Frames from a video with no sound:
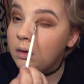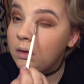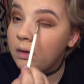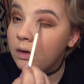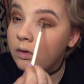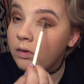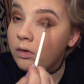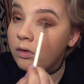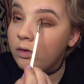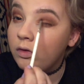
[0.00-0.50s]

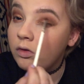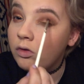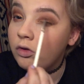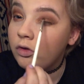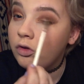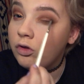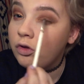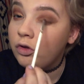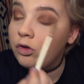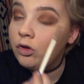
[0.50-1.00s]
And this is
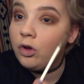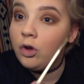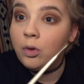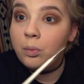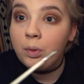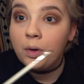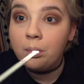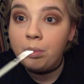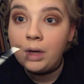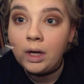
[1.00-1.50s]

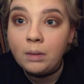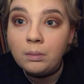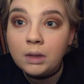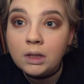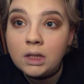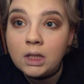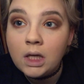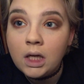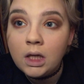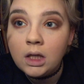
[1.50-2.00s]
super
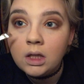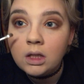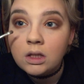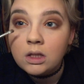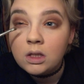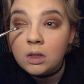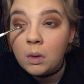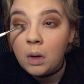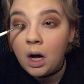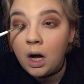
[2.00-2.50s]
pigmented,
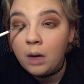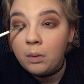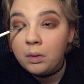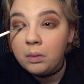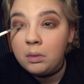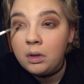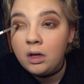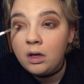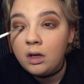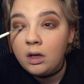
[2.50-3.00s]
so I
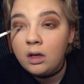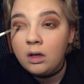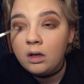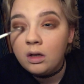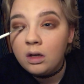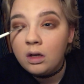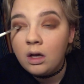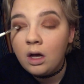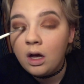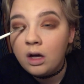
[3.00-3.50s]
would be
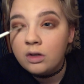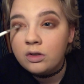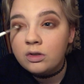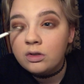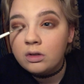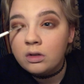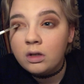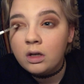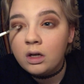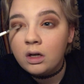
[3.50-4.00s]

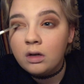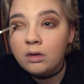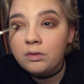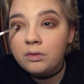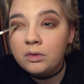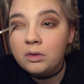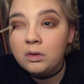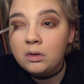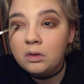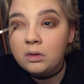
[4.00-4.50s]
extra
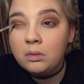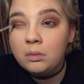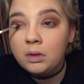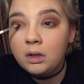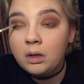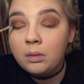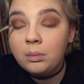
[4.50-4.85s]
careful when